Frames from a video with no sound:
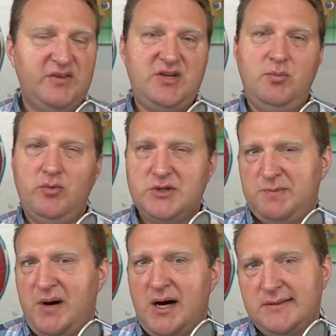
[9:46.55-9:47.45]
If someone
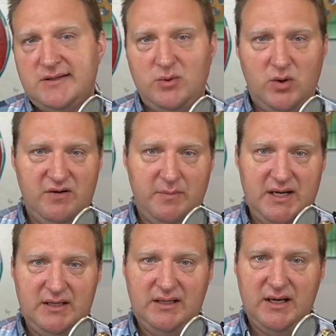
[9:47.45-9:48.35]
responds to one of
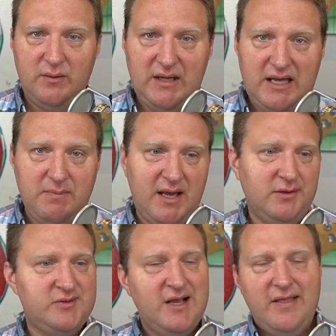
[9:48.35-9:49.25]
my, you know,
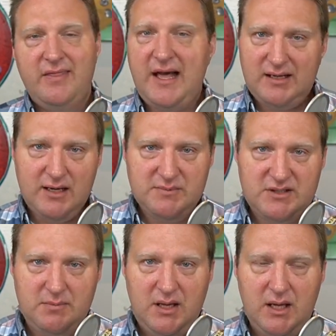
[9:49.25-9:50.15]
emails, that
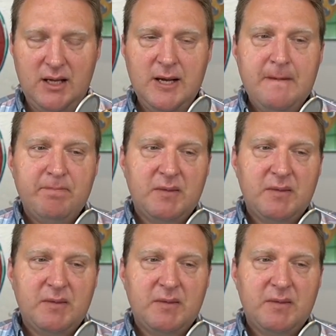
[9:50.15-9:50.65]
comes to me.